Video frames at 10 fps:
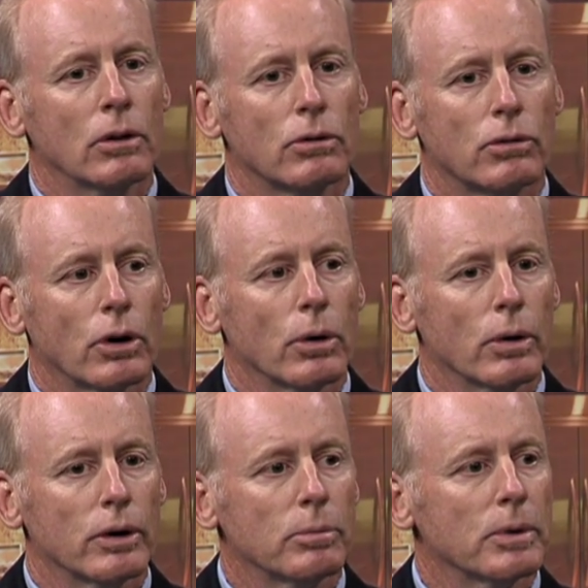So
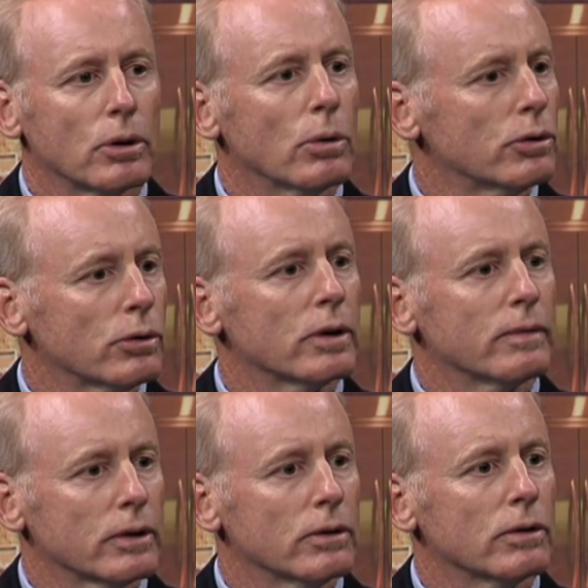it's been going
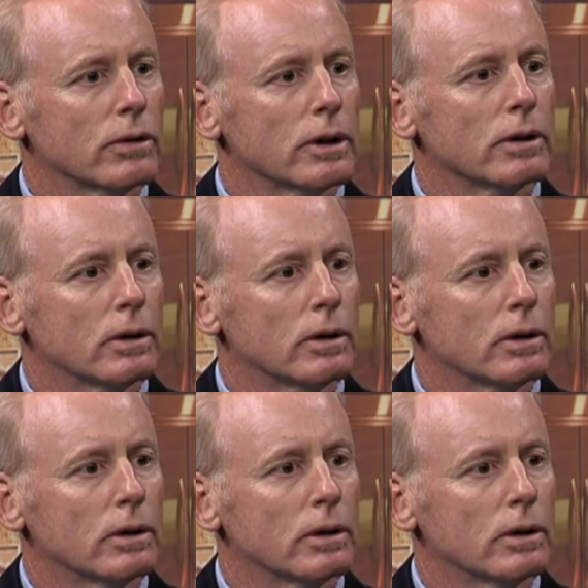terrific since then.